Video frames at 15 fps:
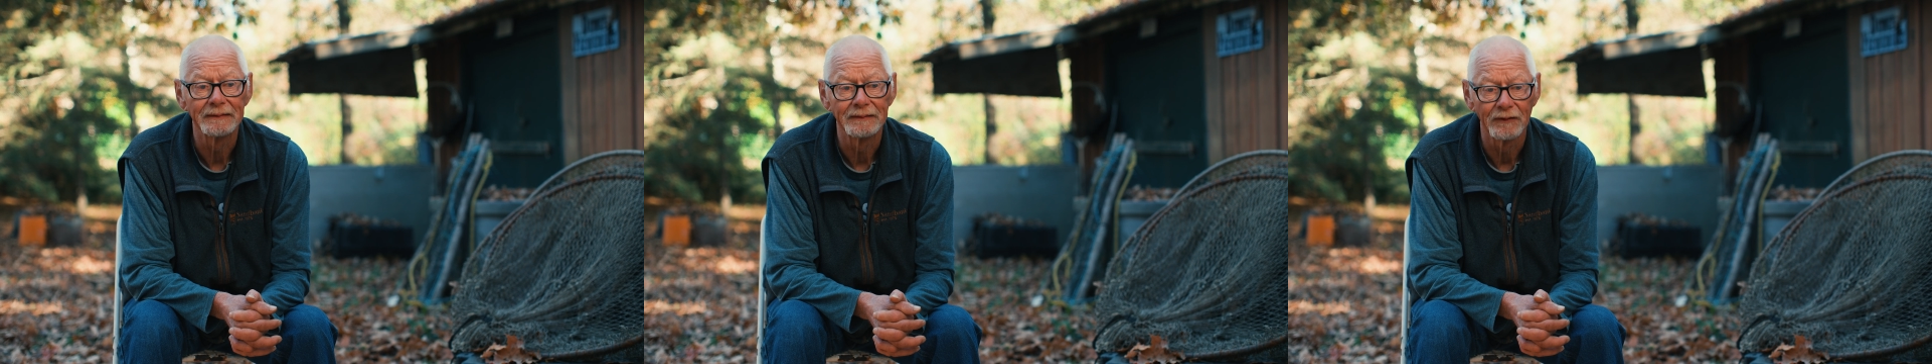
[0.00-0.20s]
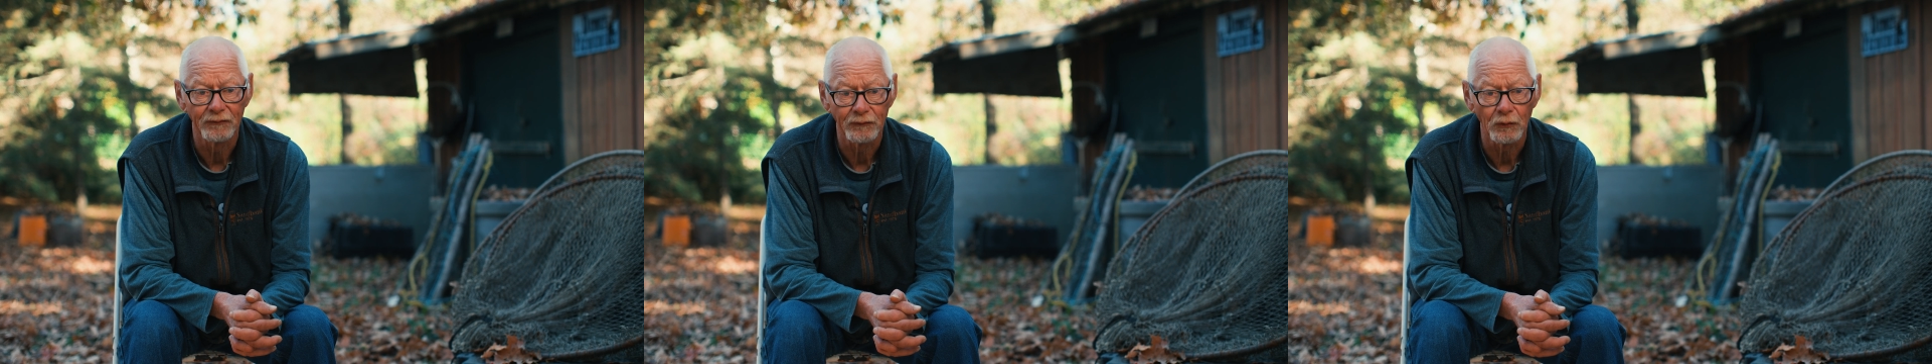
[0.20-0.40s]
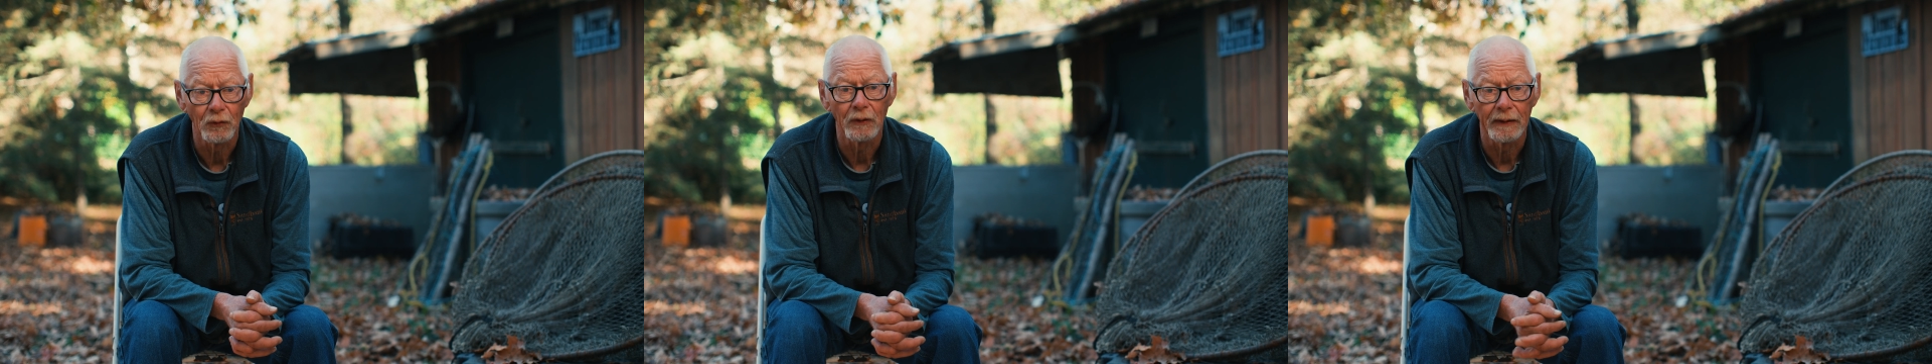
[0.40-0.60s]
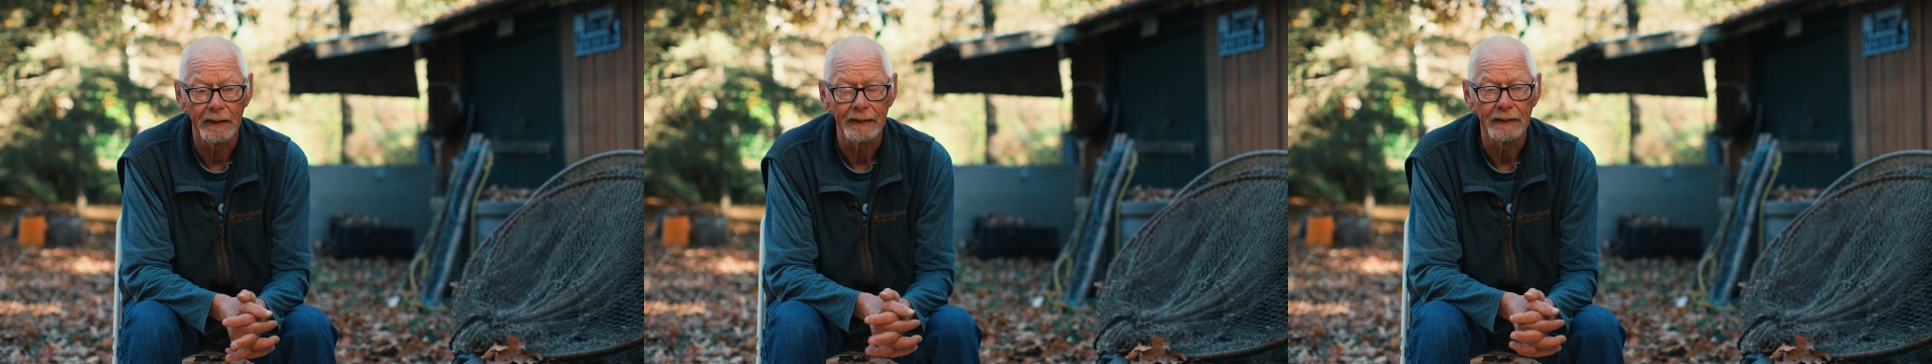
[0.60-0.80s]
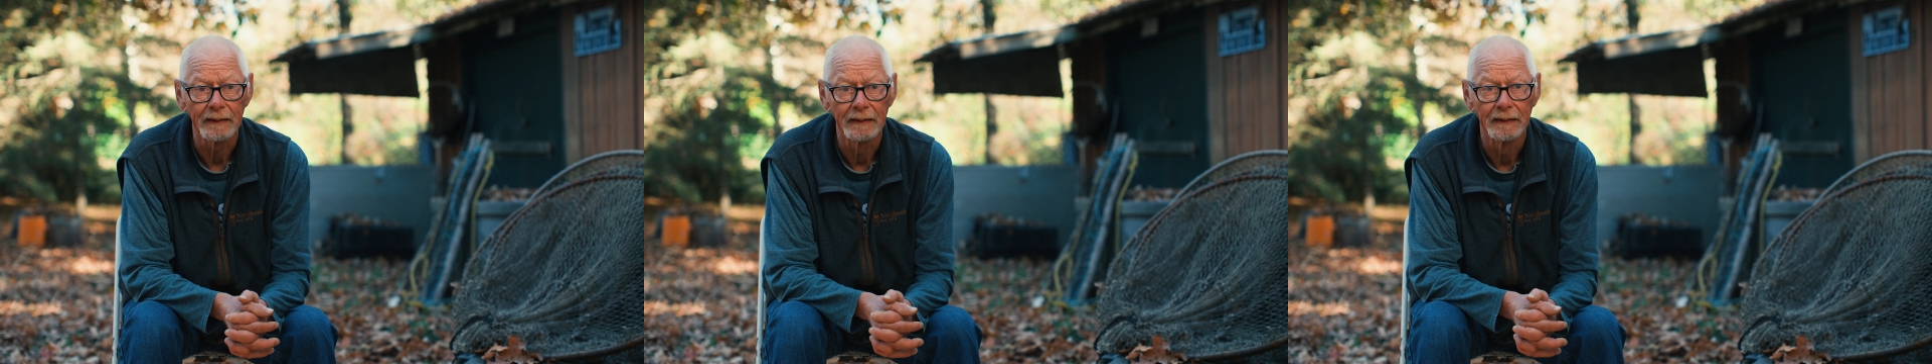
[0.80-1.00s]

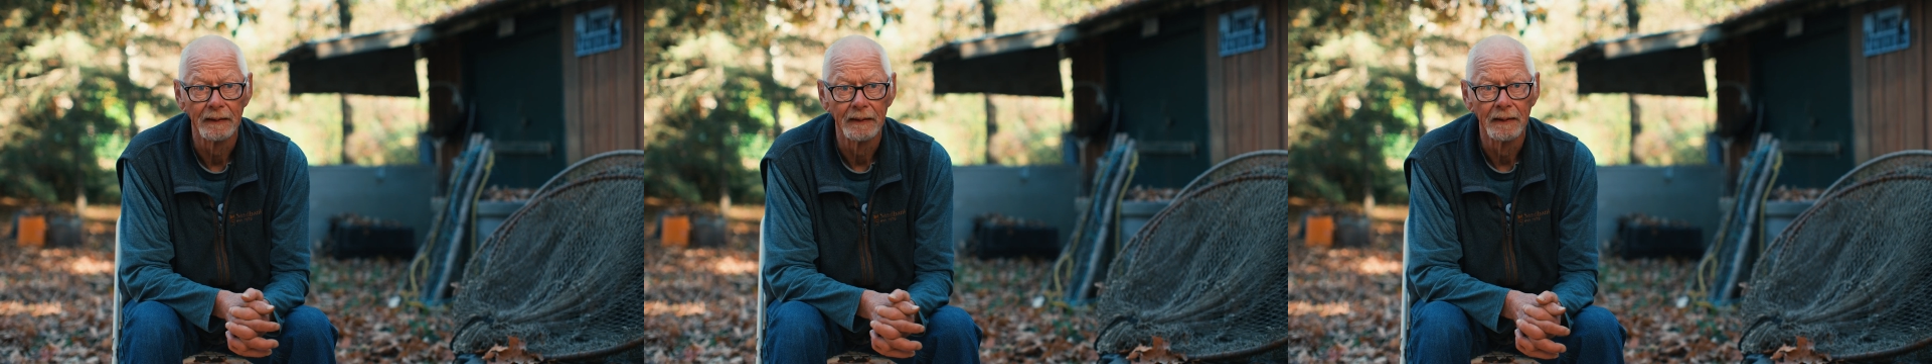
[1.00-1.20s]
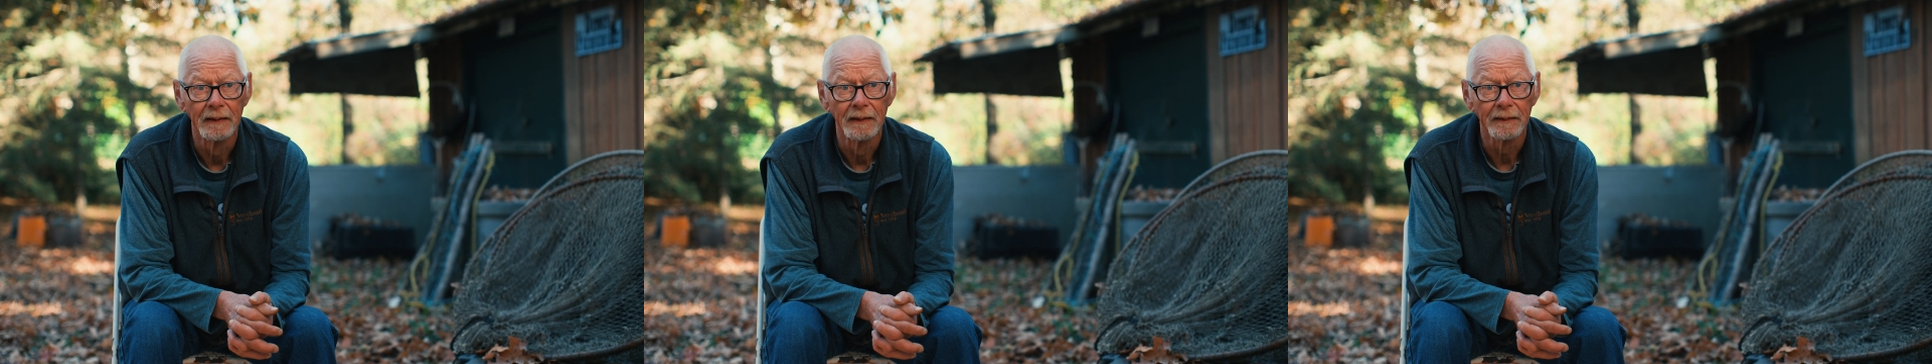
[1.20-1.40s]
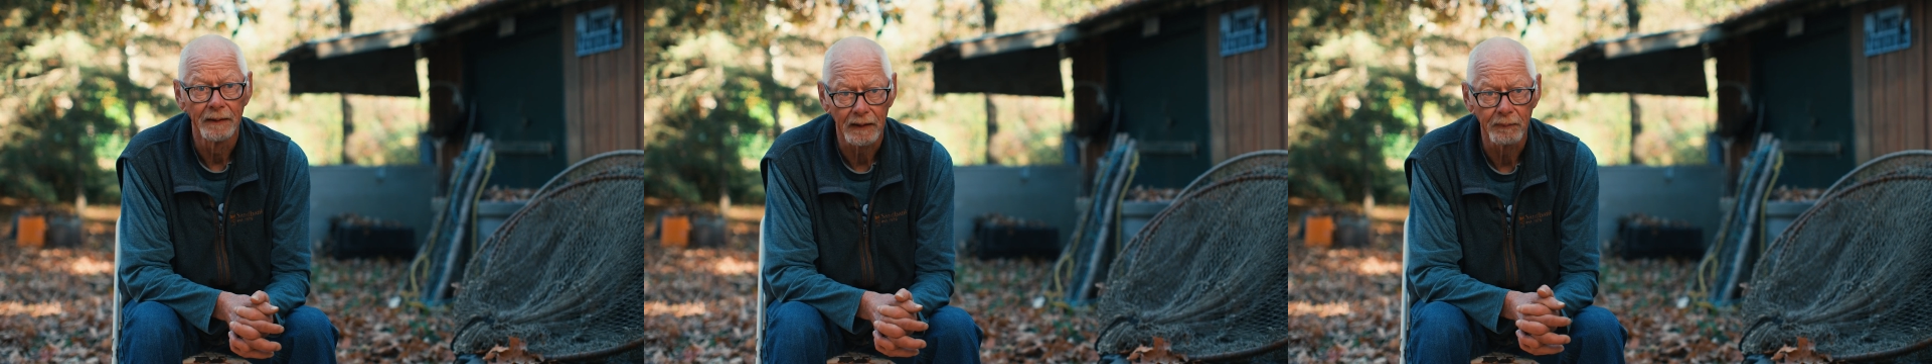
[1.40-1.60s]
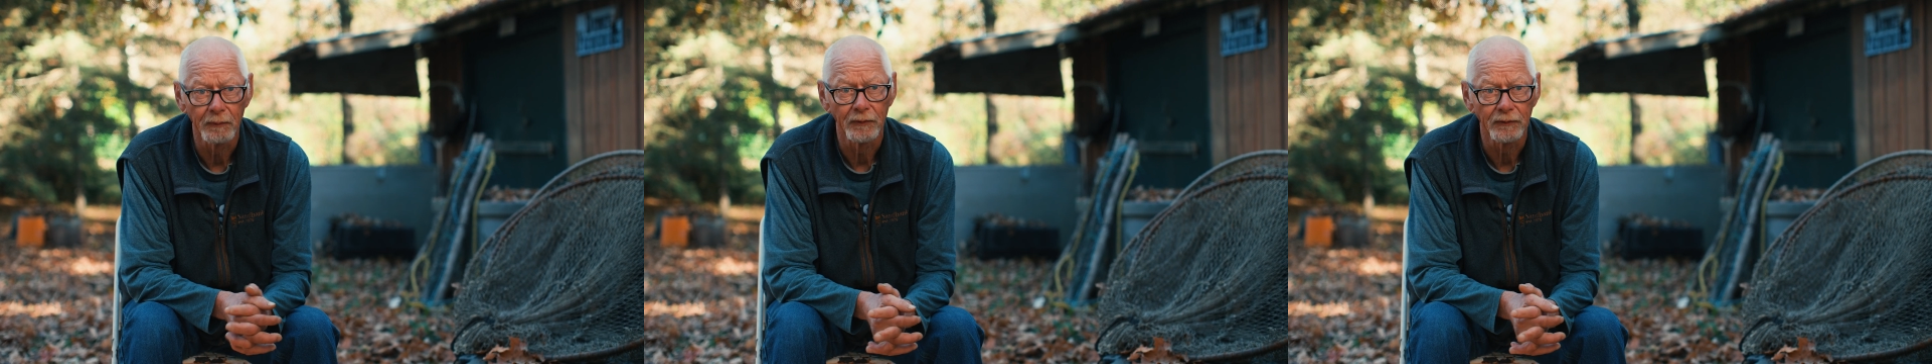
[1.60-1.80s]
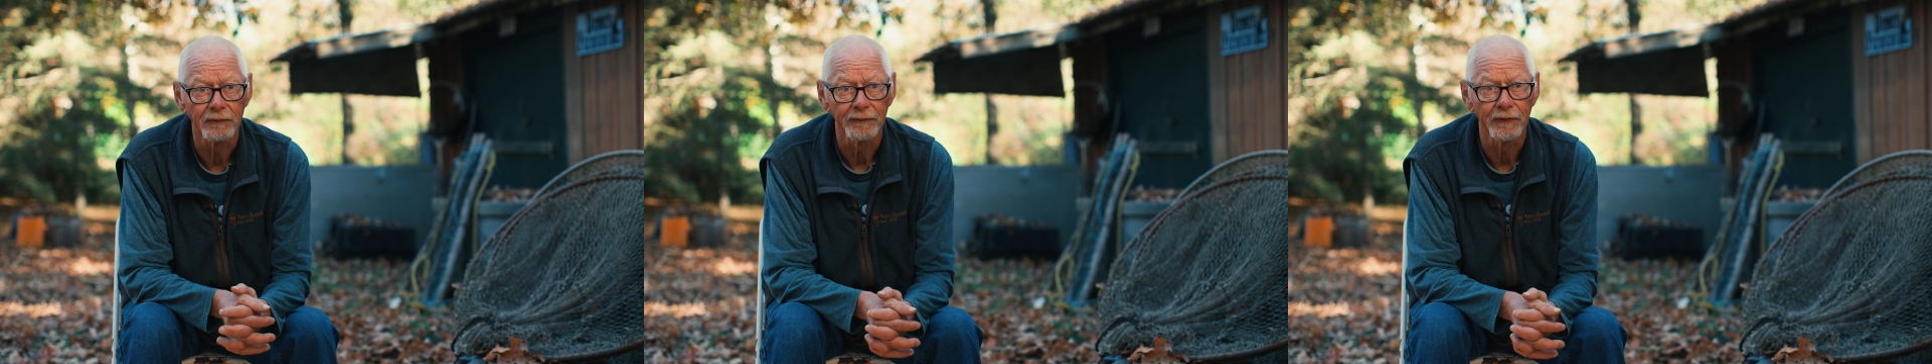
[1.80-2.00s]
destroy
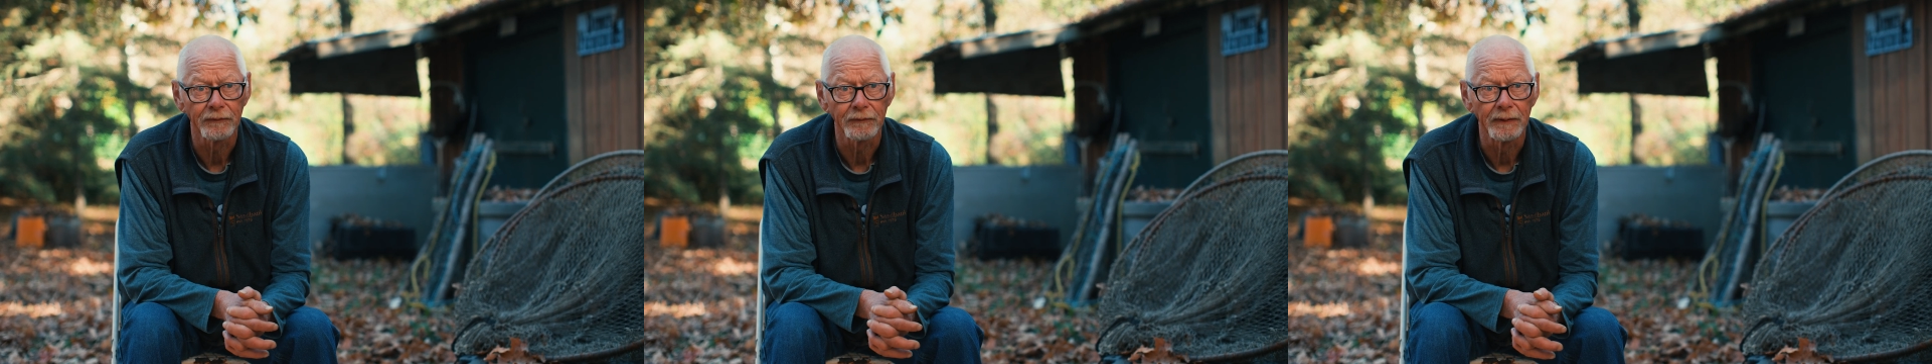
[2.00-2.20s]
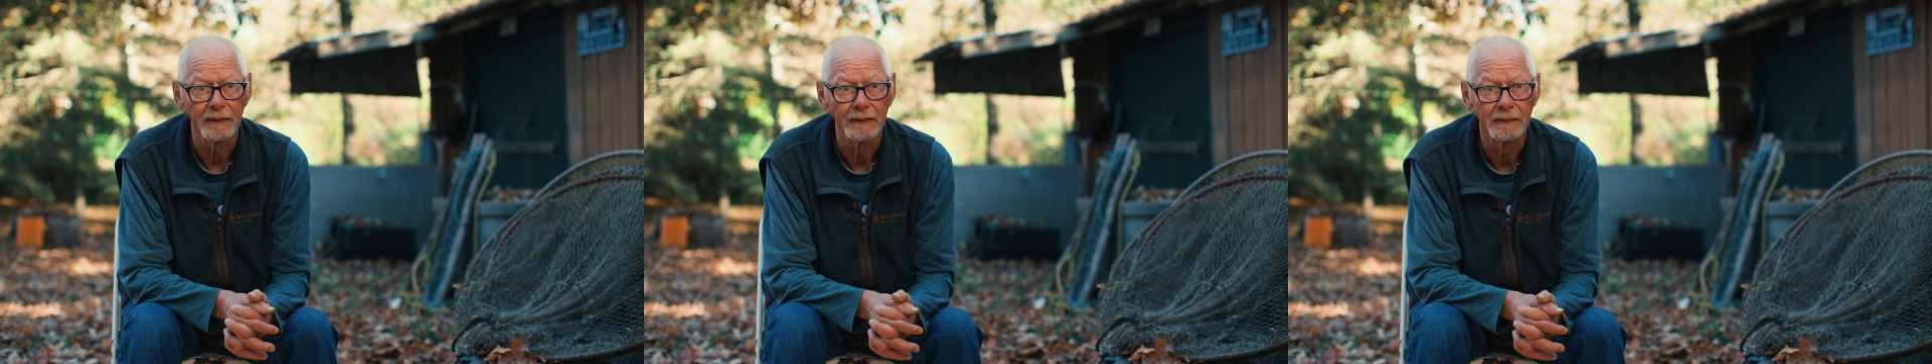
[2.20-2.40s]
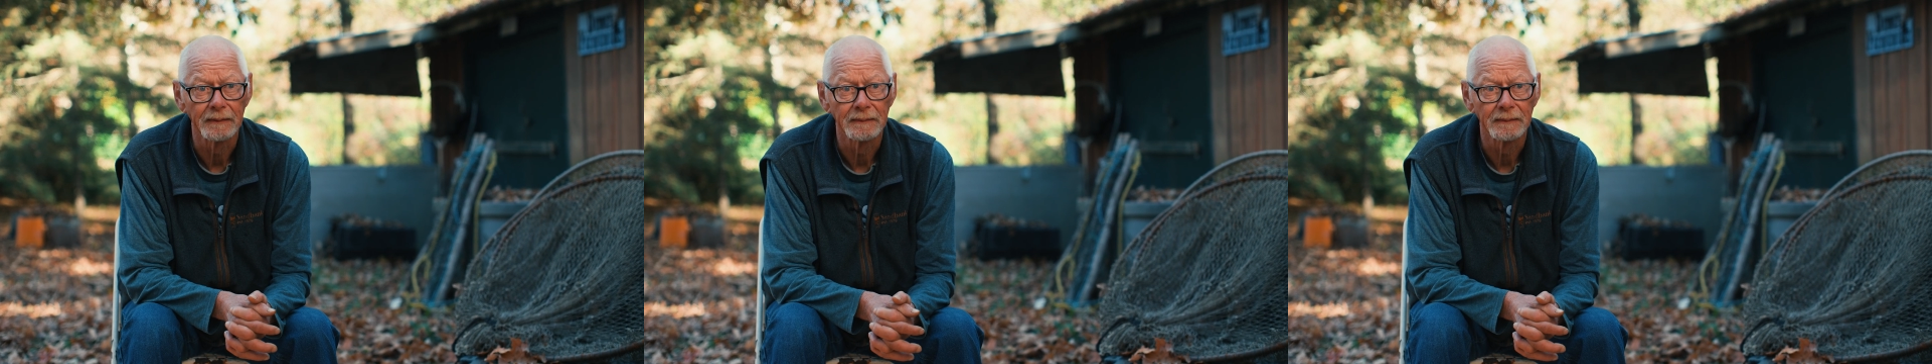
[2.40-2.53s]
commercial fishery.